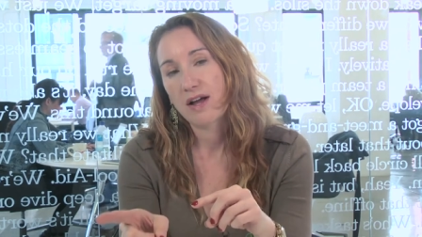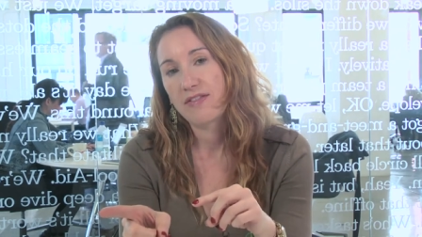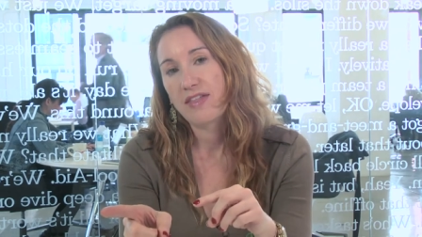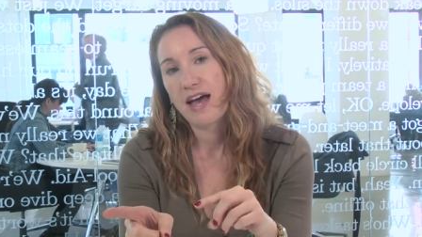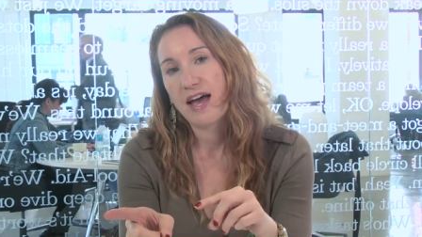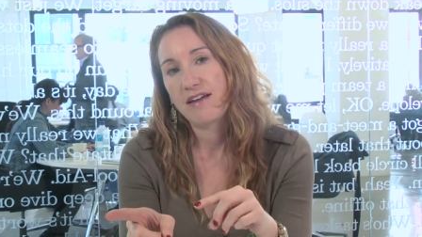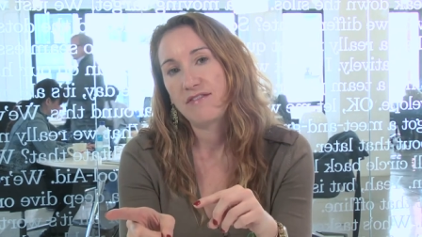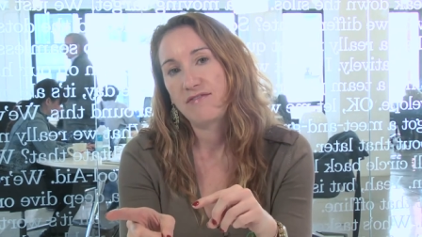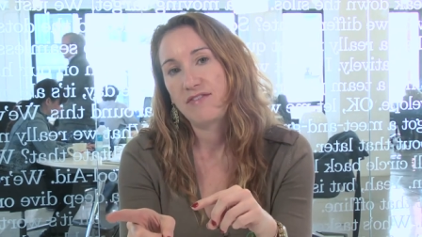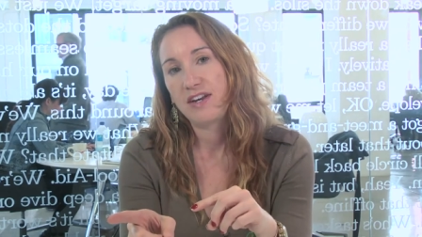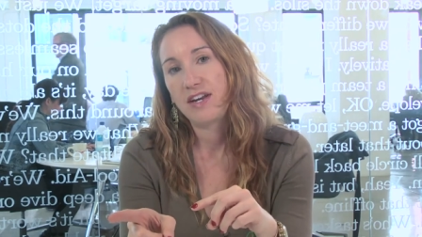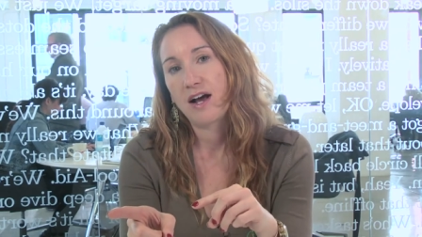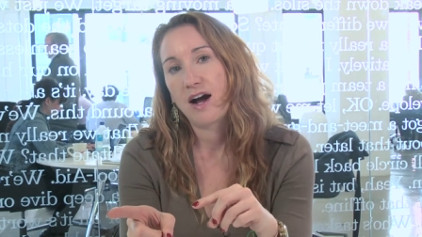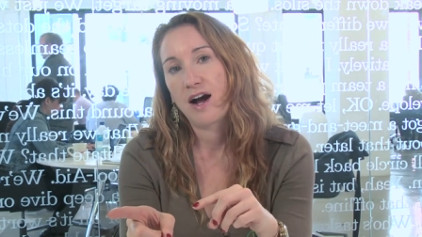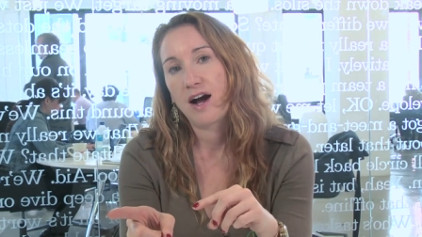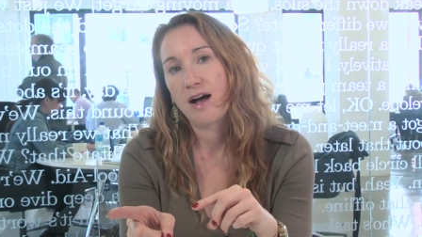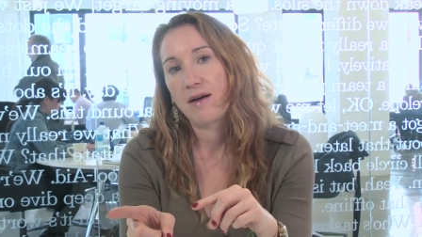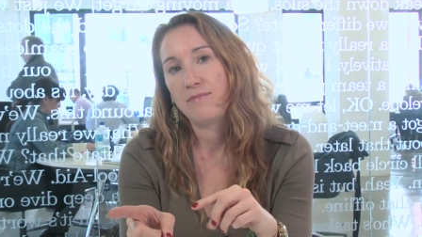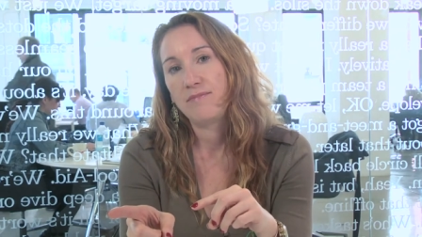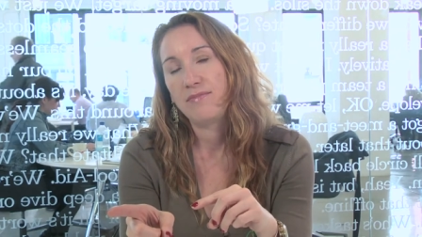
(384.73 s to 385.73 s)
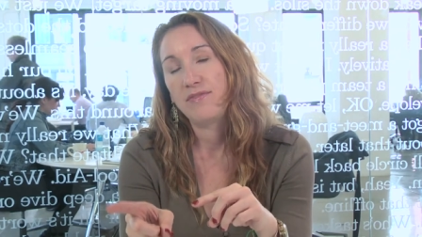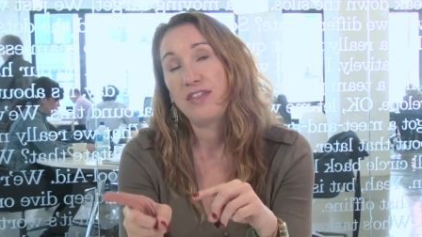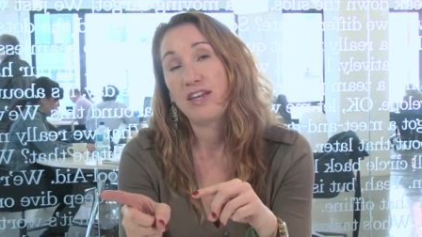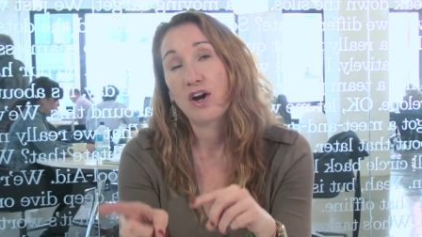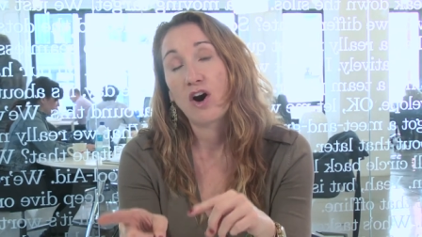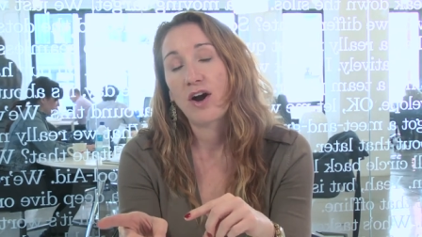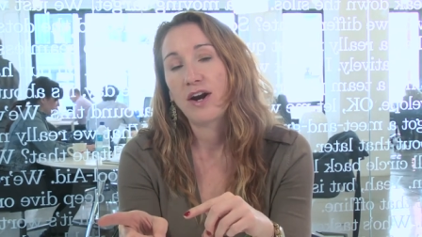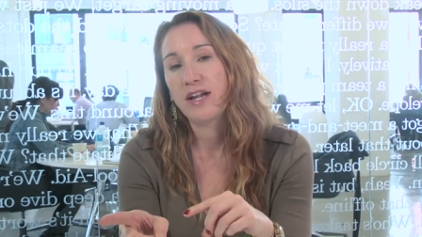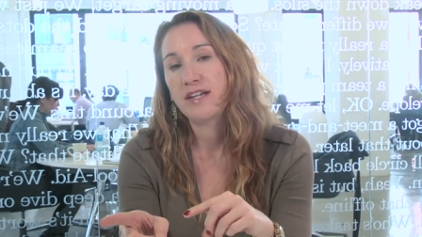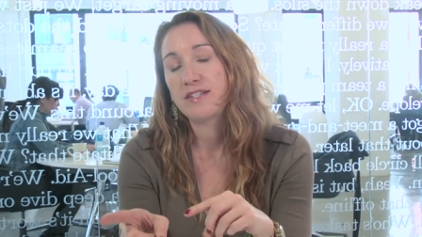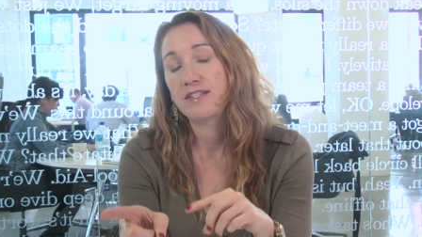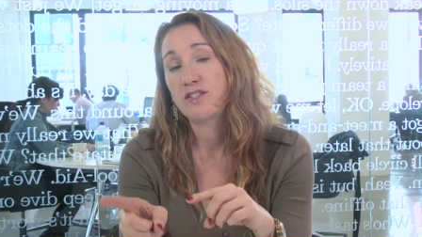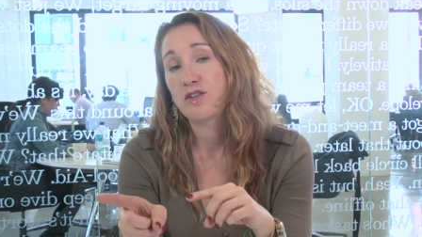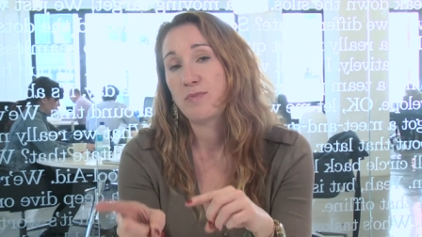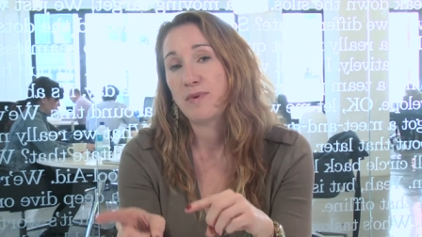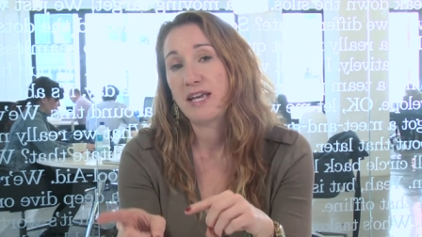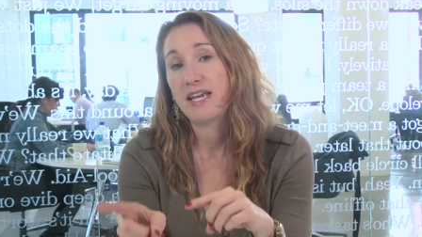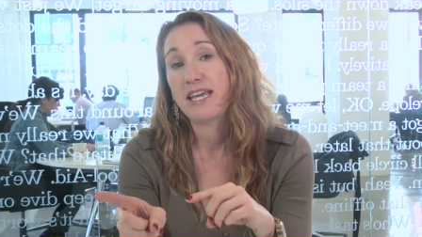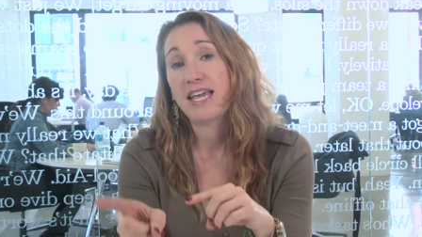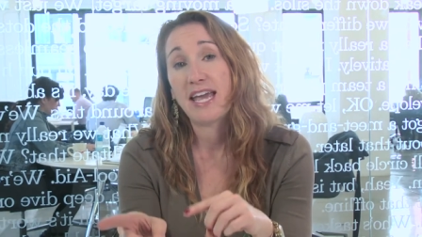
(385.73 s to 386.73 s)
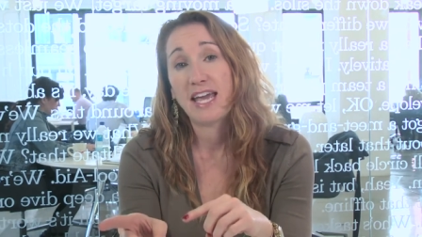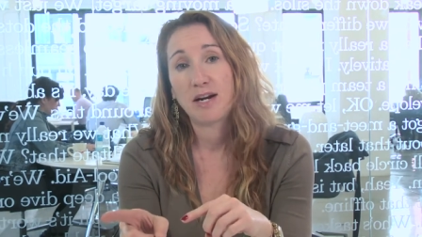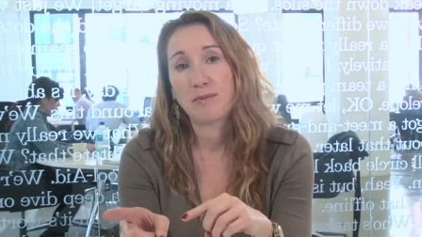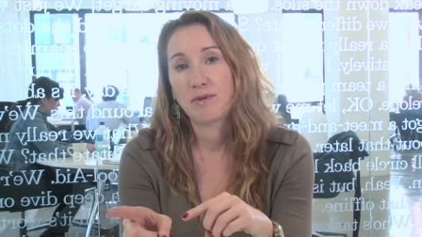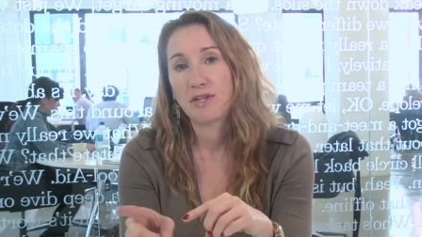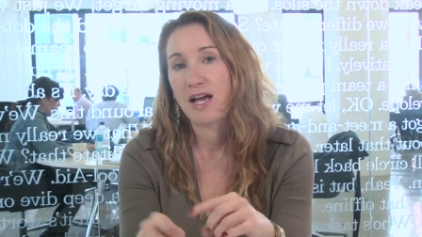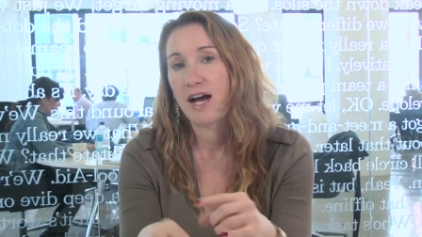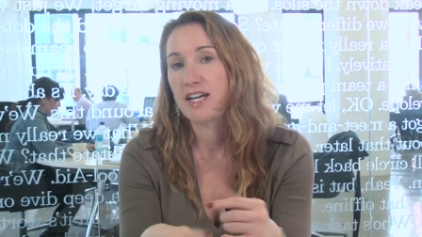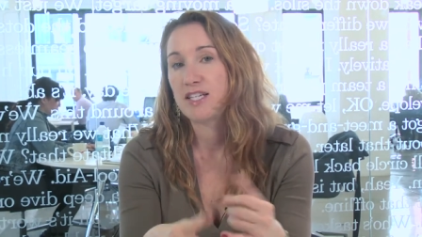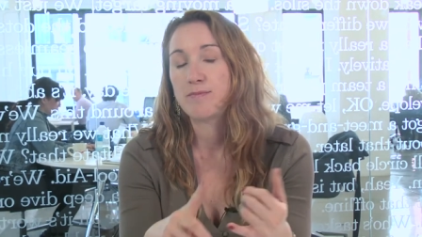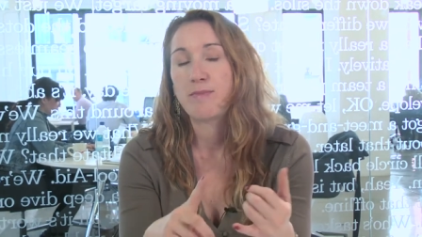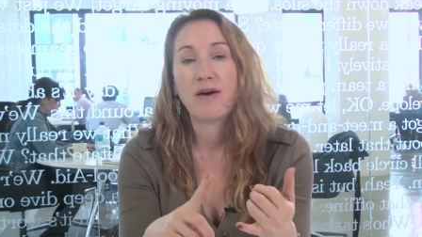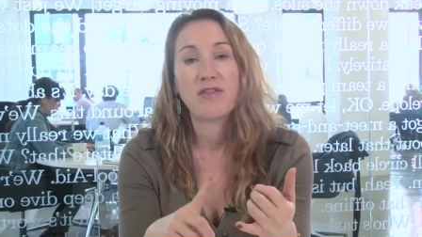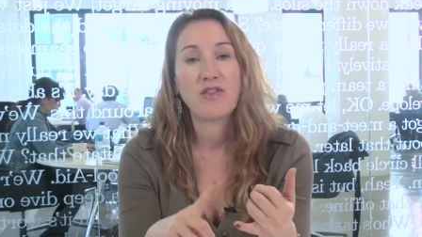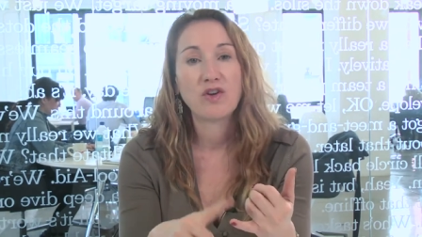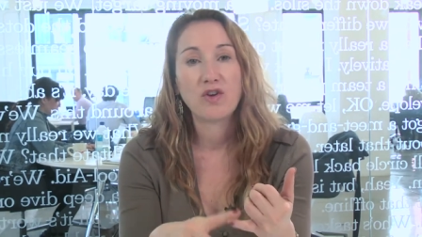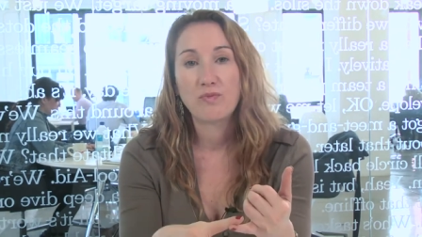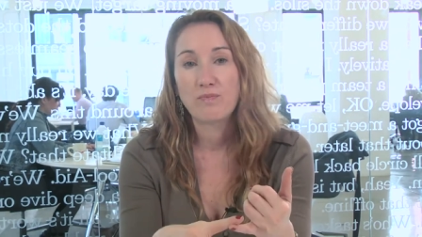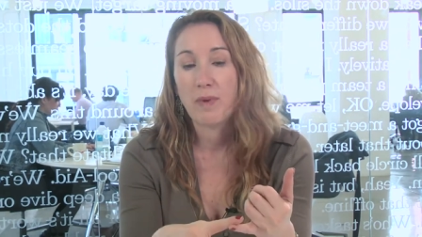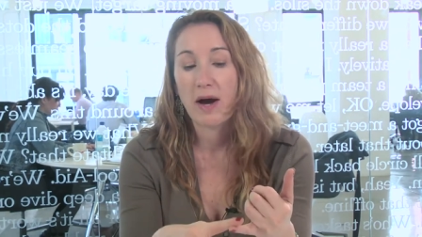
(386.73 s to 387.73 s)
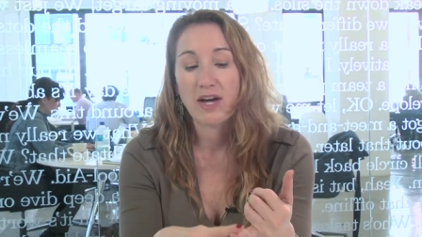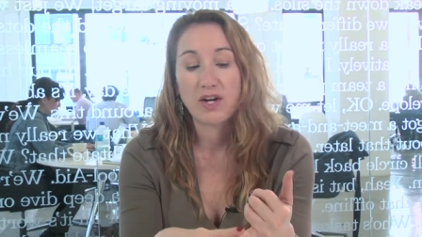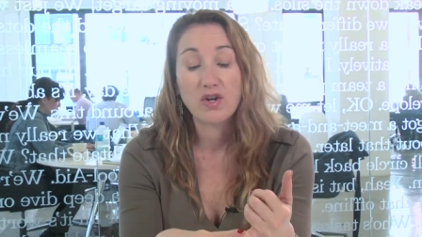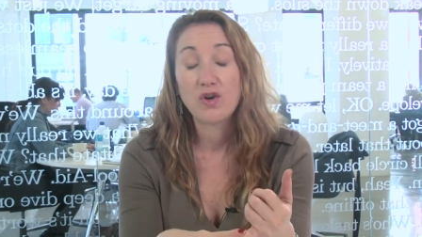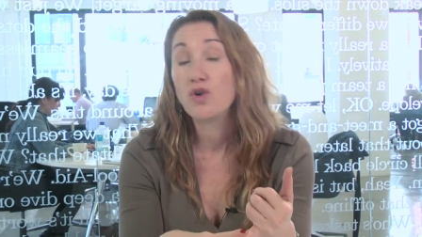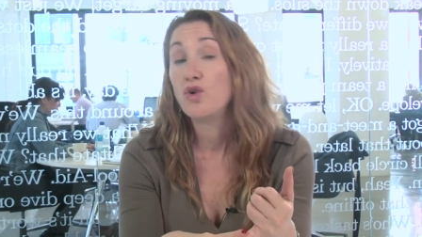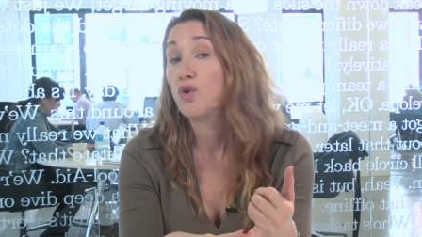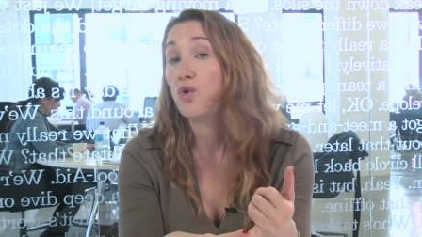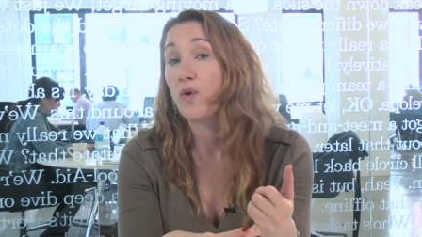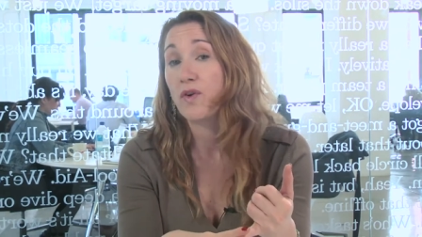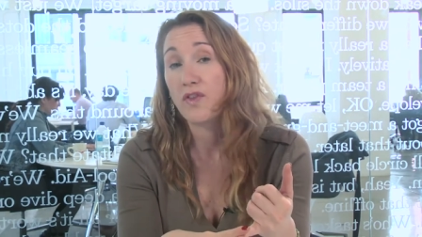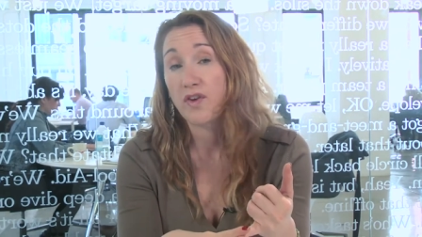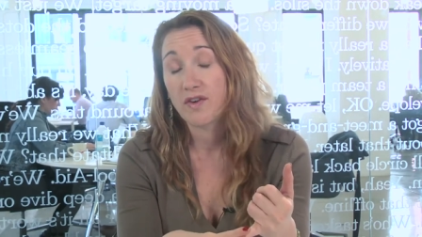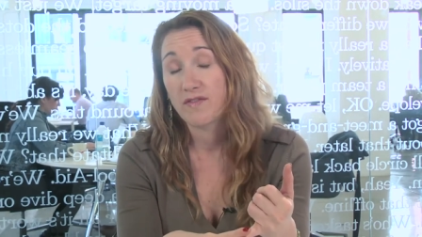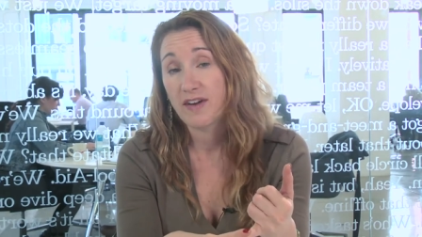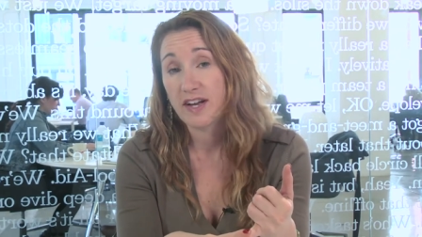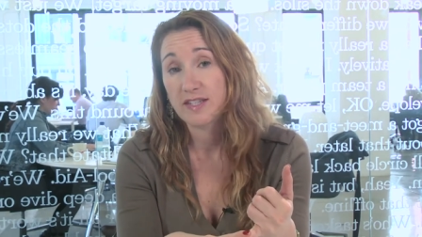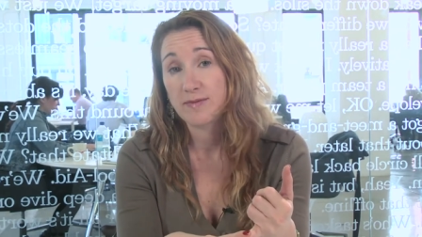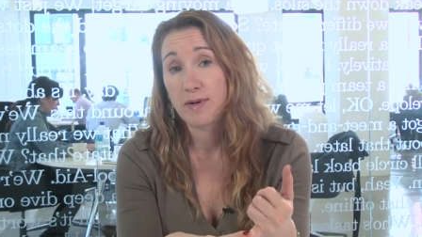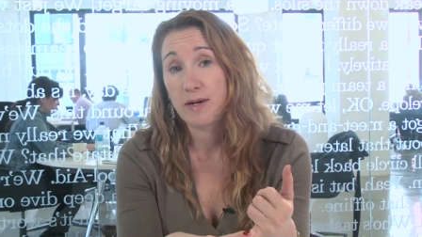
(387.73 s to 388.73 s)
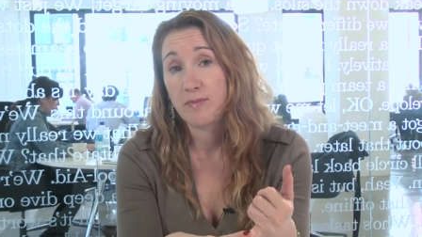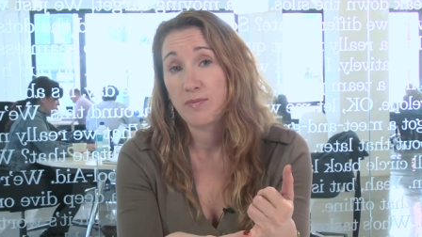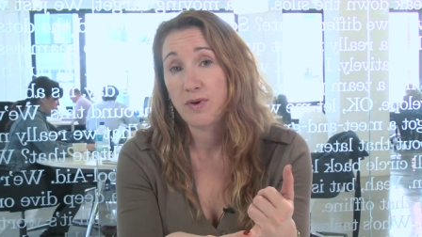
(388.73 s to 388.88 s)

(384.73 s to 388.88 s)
that um, the audiences are being cannibalized by the by Google and their investment